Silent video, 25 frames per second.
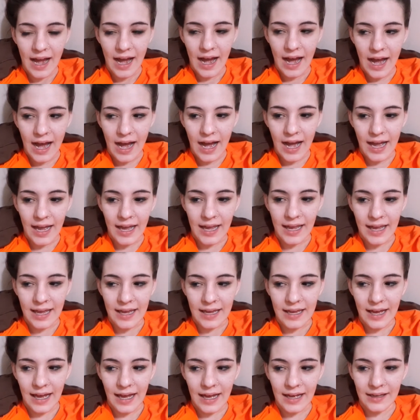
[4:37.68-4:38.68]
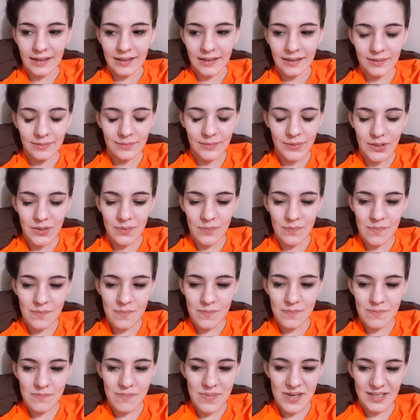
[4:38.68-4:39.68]
I am in
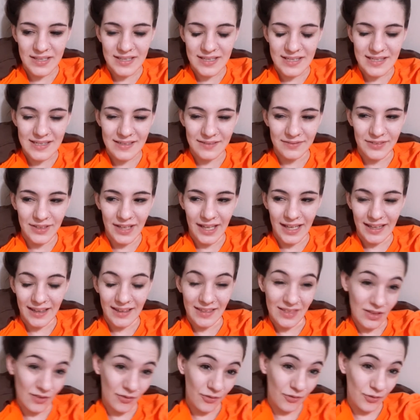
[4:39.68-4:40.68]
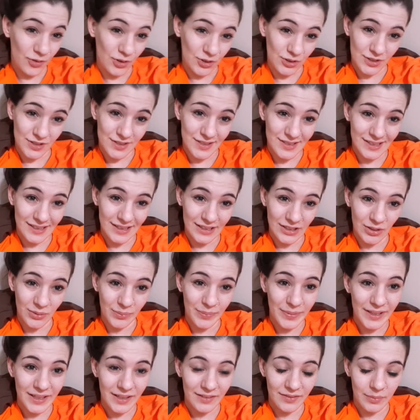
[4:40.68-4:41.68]
bits of, like, the first little
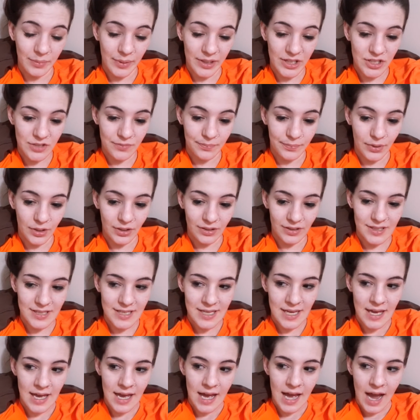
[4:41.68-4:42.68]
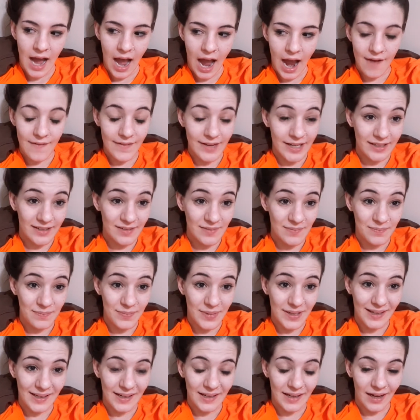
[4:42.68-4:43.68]
bit of a bunch of books. I read a
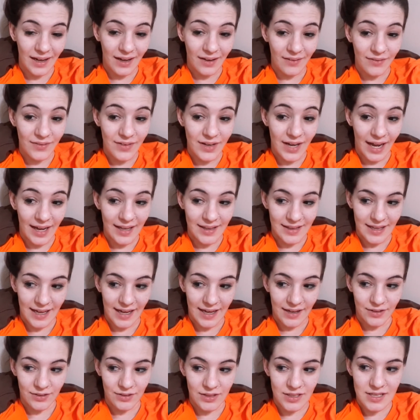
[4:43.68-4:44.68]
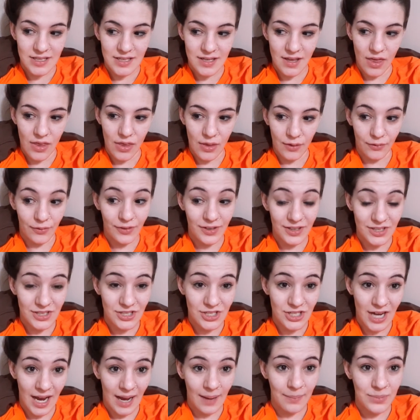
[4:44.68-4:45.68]
bit of Ninth House. The first
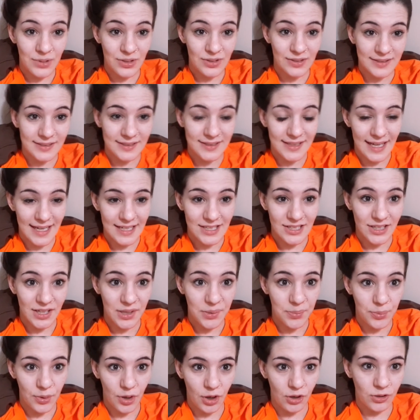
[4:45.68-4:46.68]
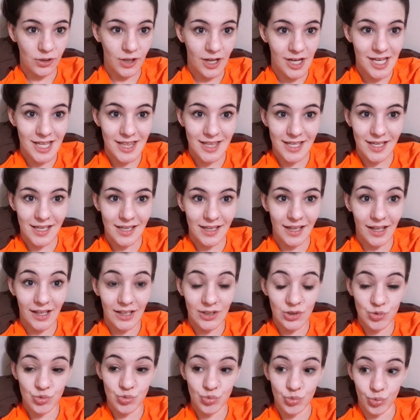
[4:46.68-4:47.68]
chapter slash, like, prologue thing
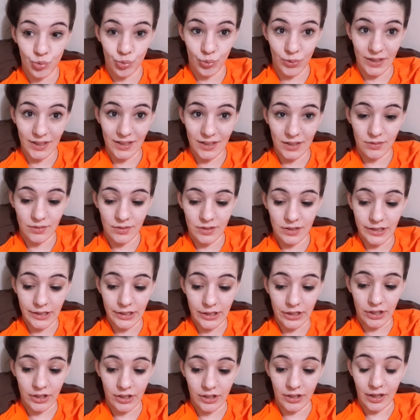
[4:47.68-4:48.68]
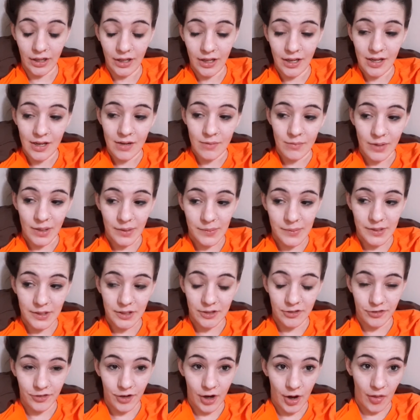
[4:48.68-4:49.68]
is really, really good. But I'm a little
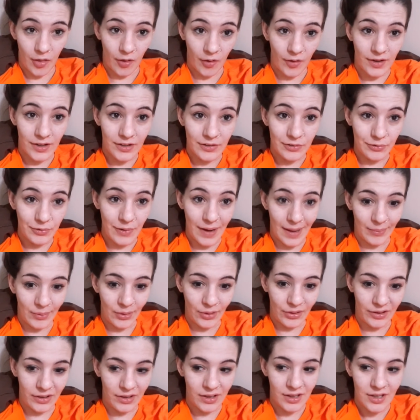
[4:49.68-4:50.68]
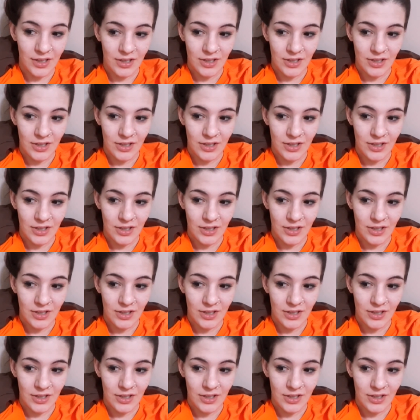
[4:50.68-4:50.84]
farther in Rebel.